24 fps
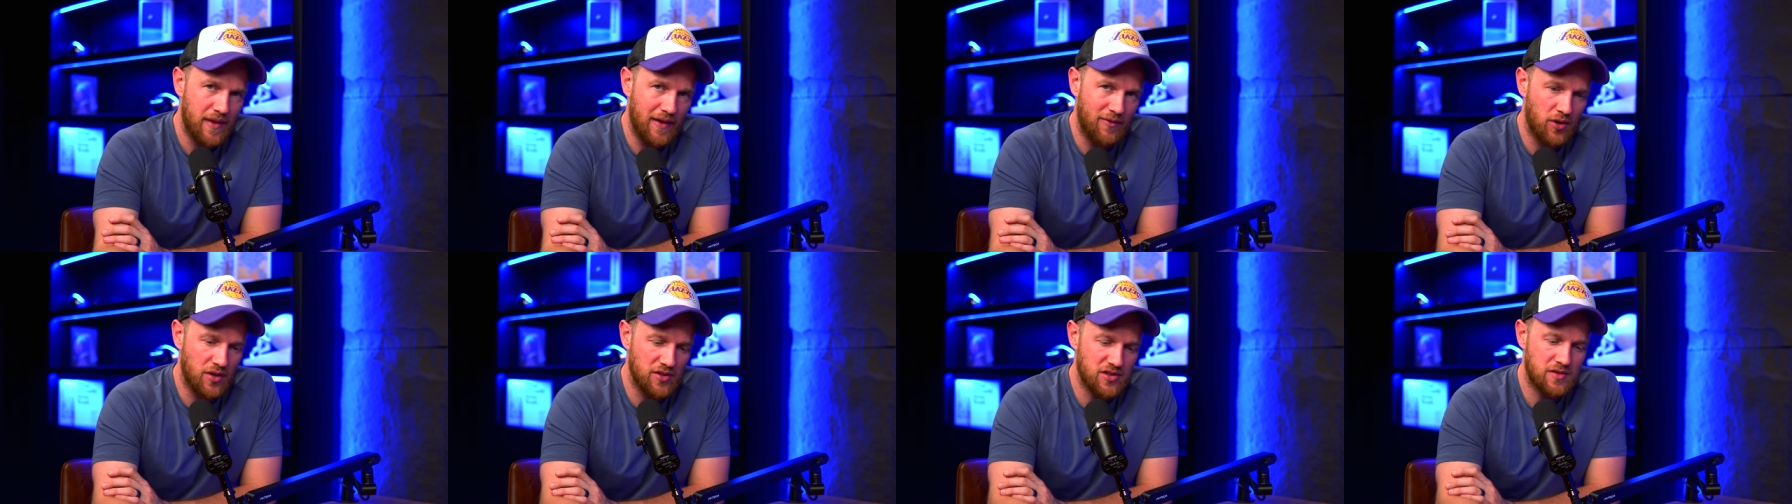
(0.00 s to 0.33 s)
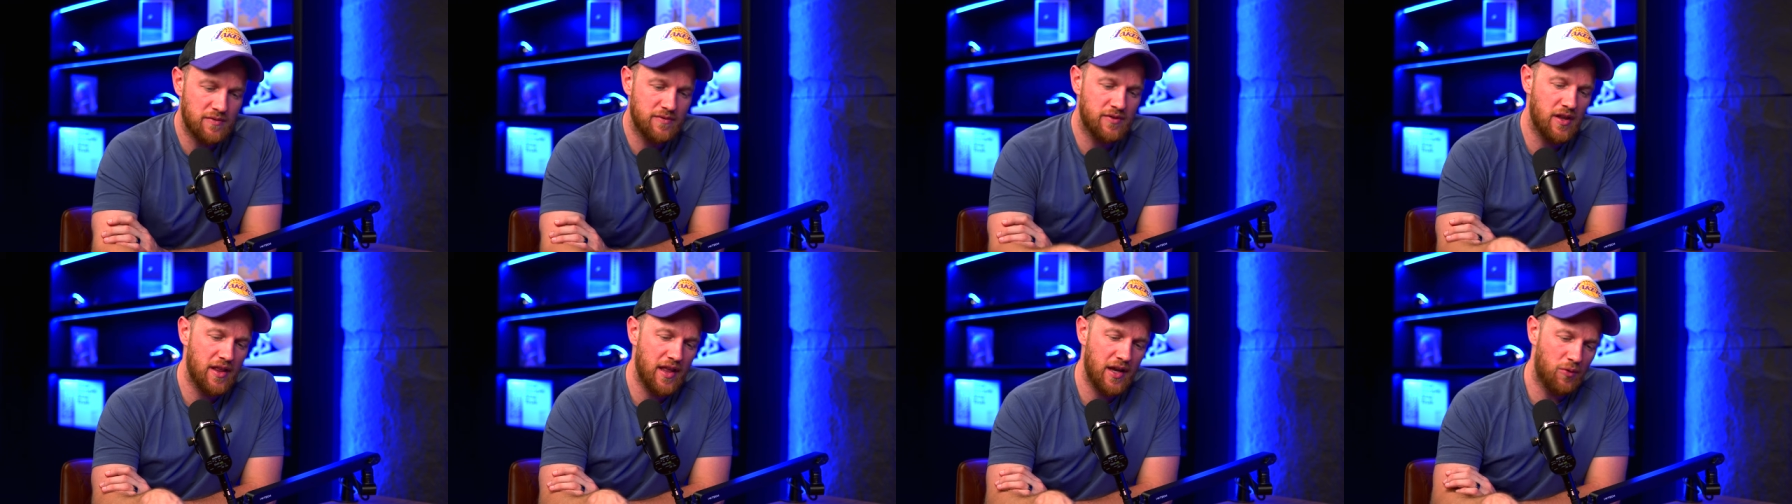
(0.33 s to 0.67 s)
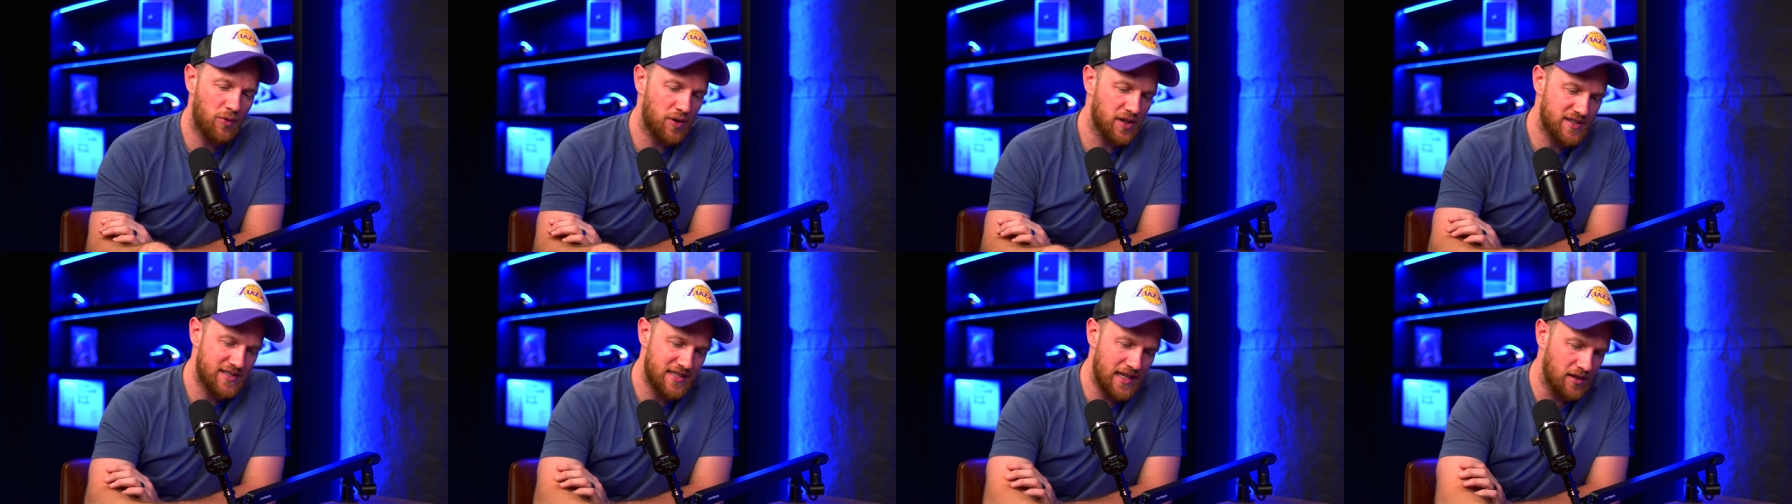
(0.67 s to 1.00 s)
They've got something that they
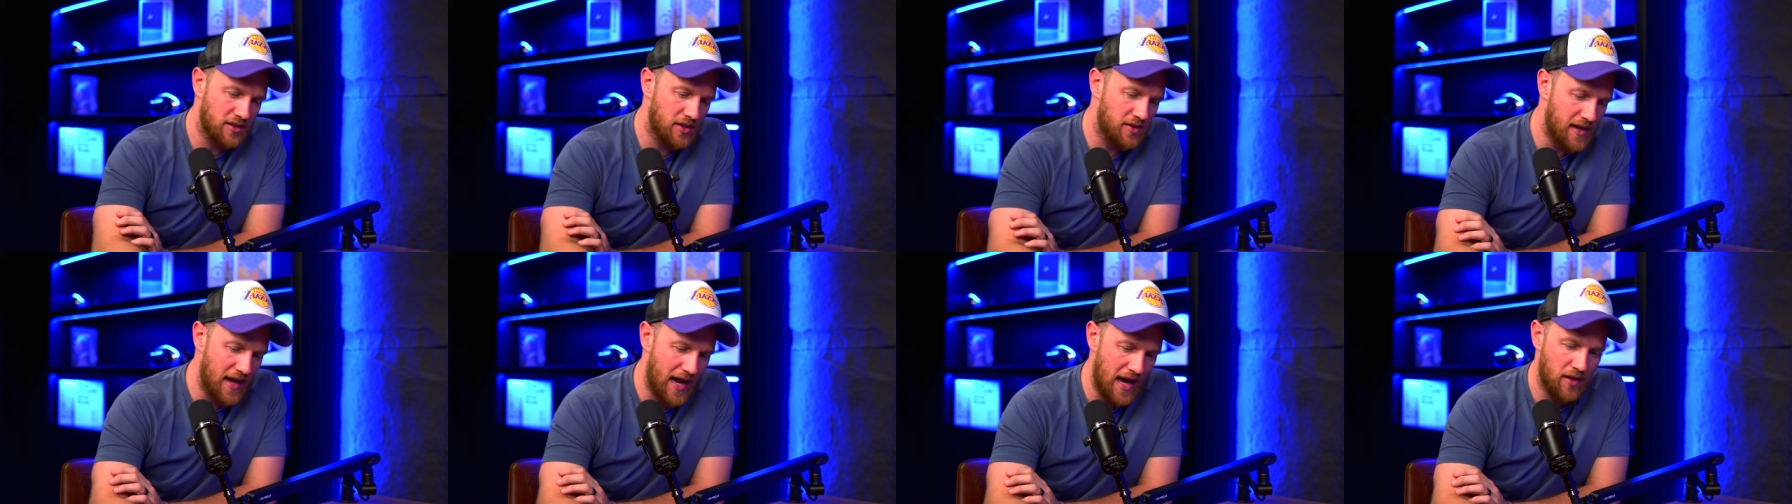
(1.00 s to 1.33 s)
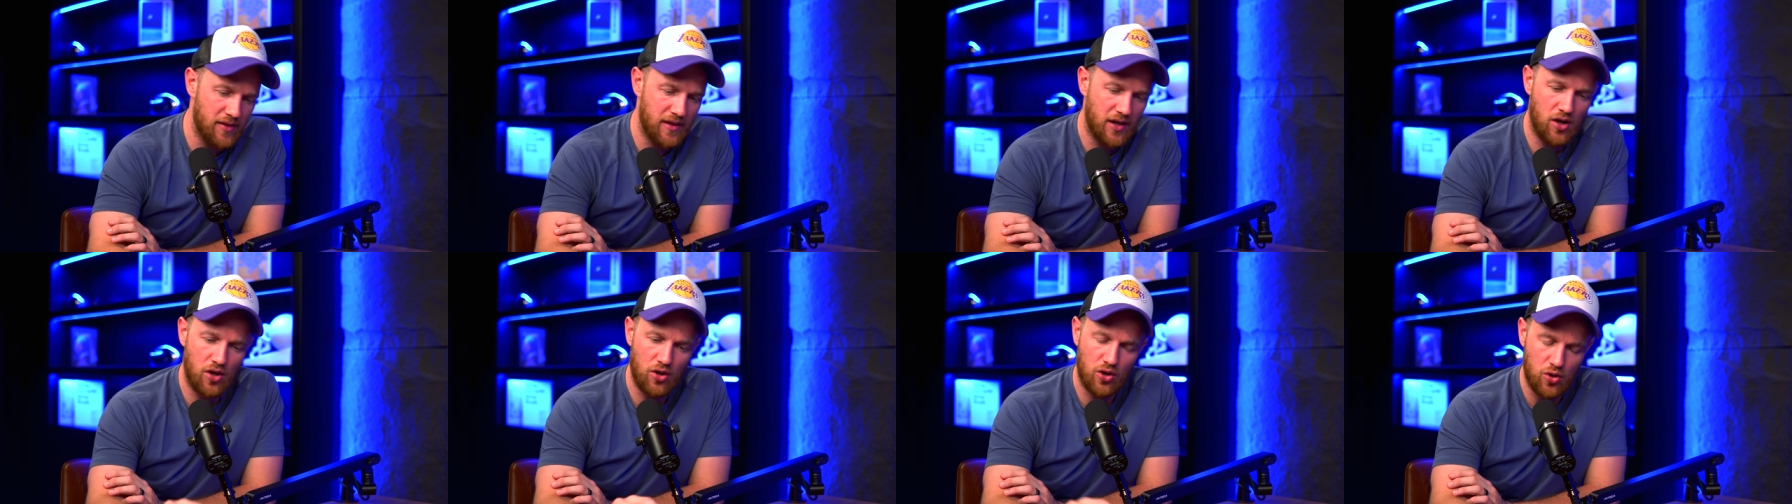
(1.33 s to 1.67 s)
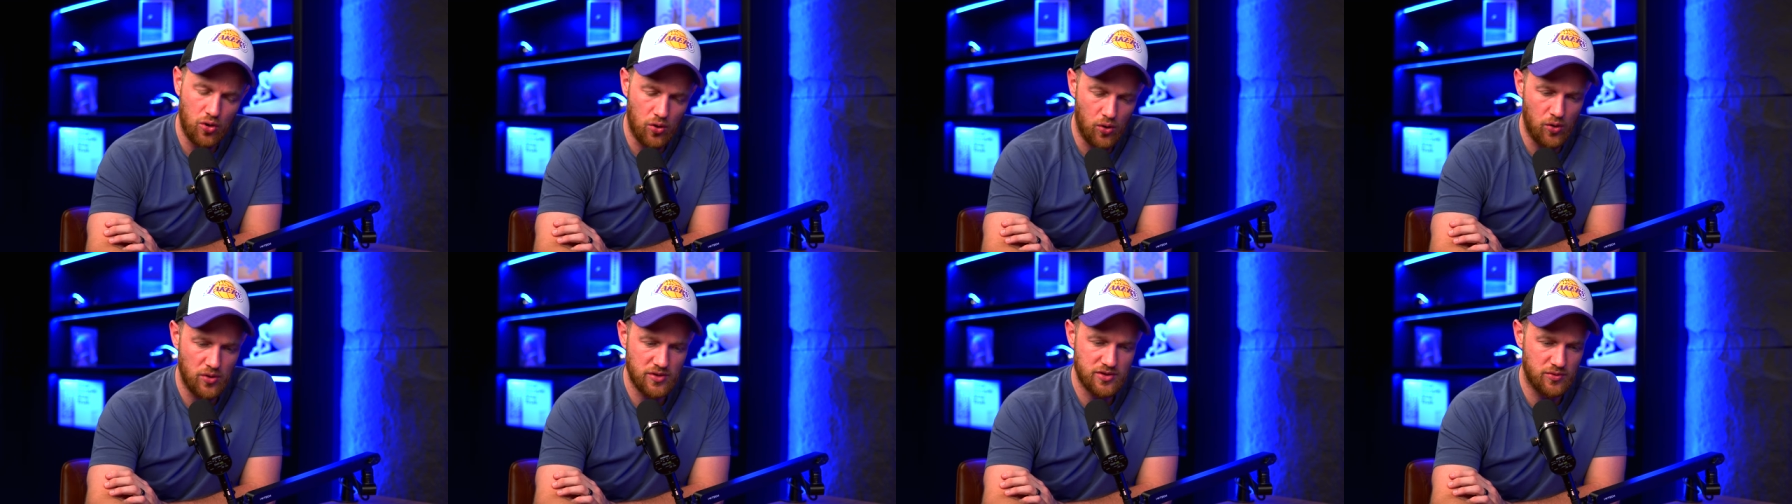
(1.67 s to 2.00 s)
want to sell you now. They've got a
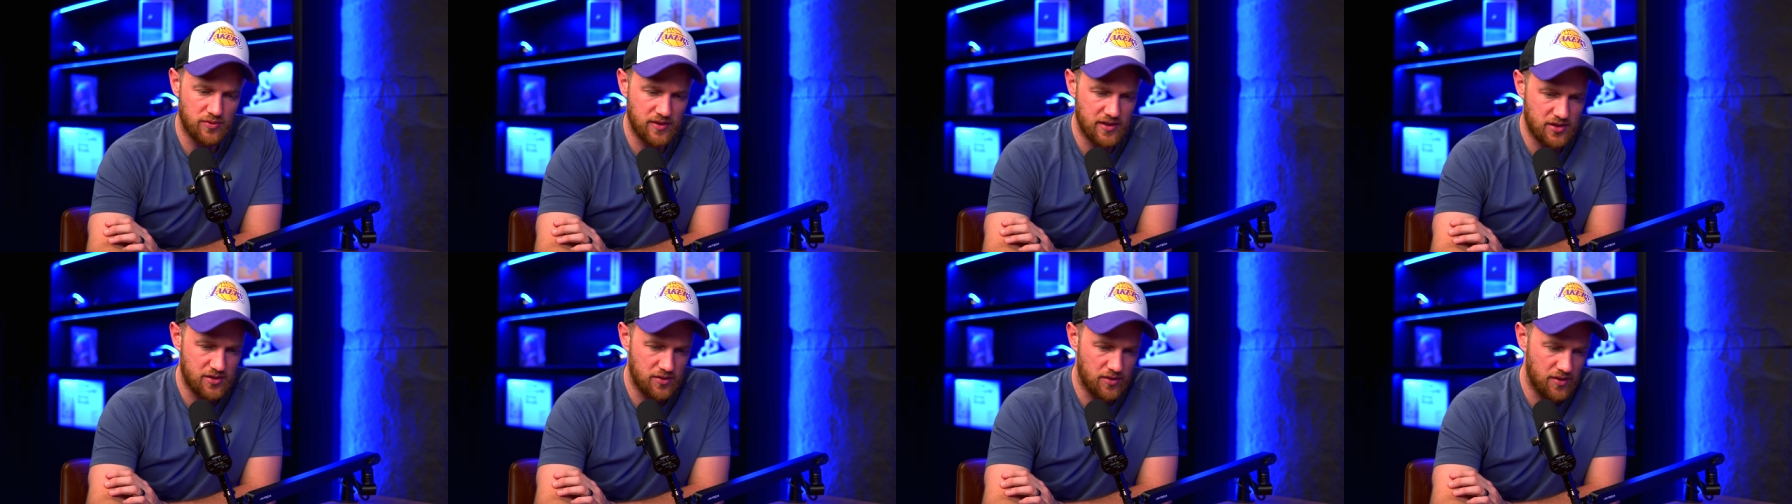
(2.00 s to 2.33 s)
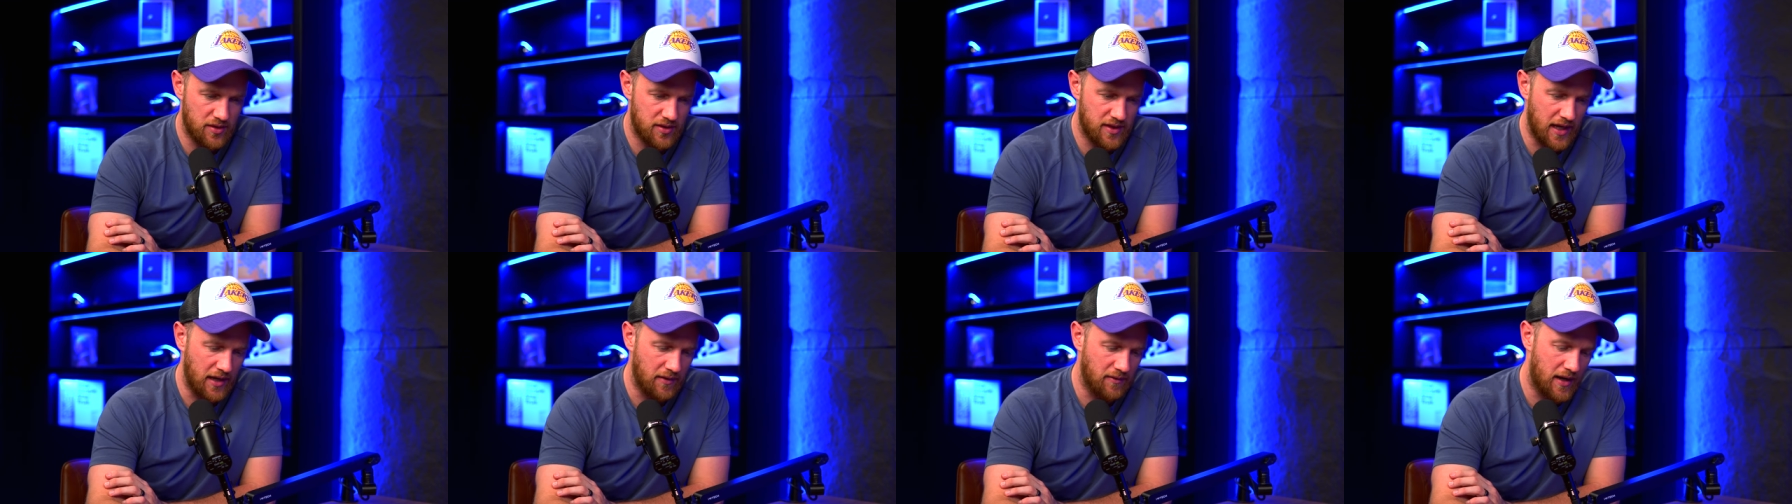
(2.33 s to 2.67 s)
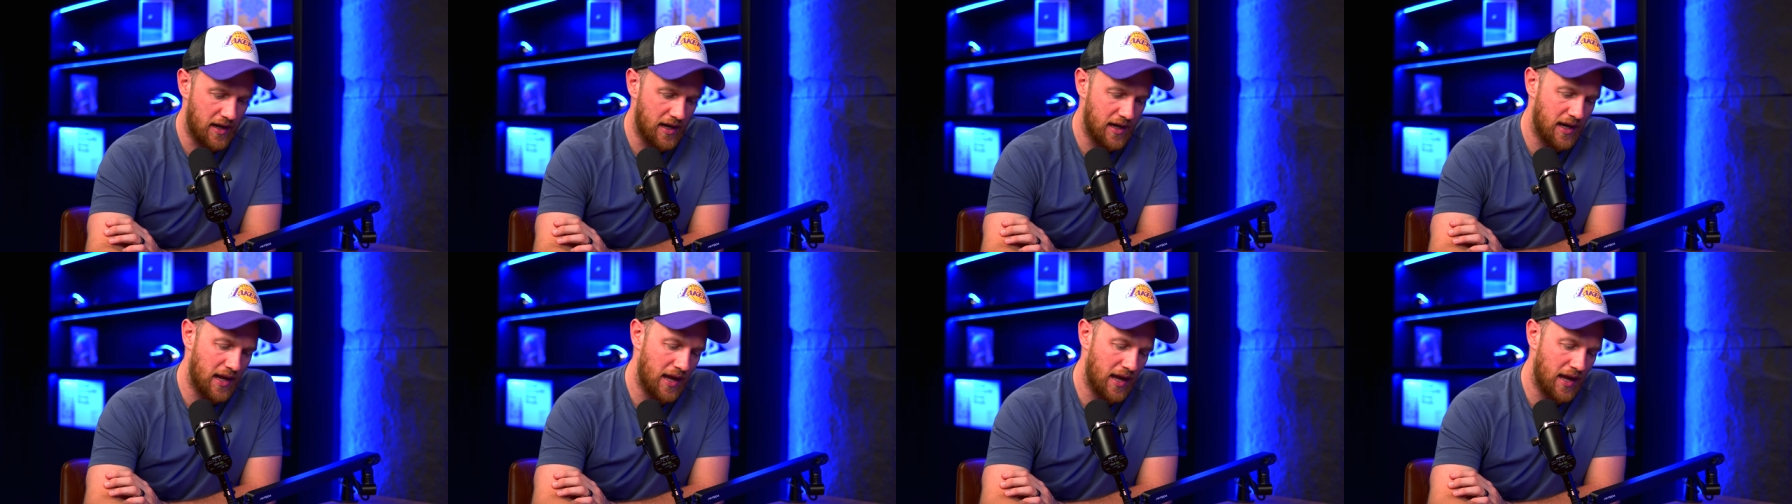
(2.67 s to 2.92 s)
course on this sort of thing, right?